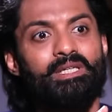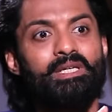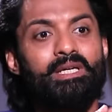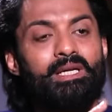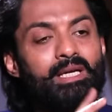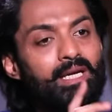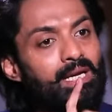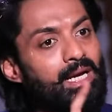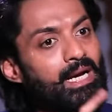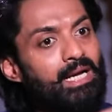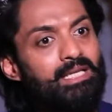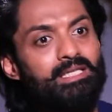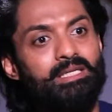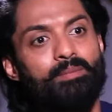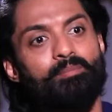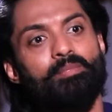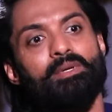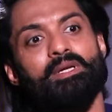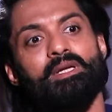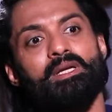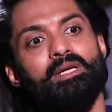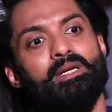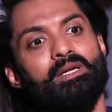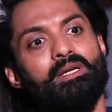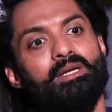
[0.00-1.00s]
ani cheppi
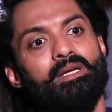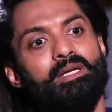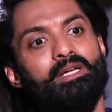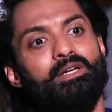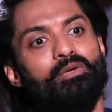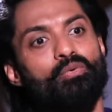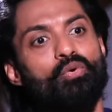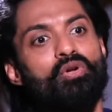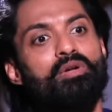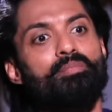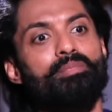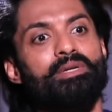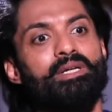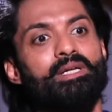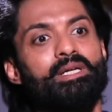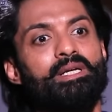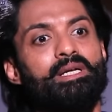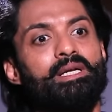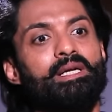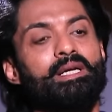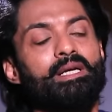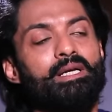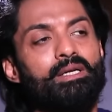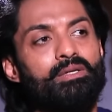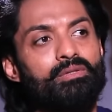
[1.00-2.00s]
he told me
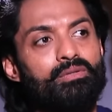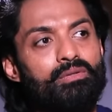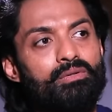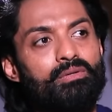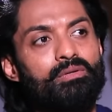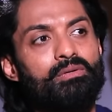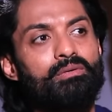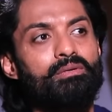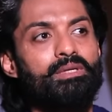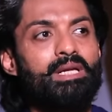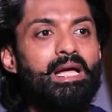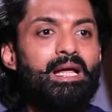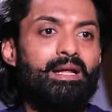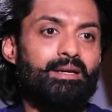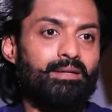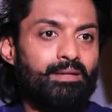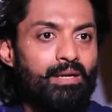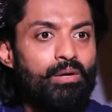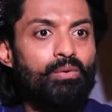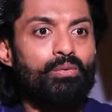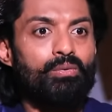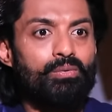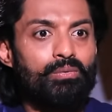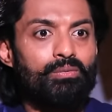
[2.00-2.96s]
so yeah now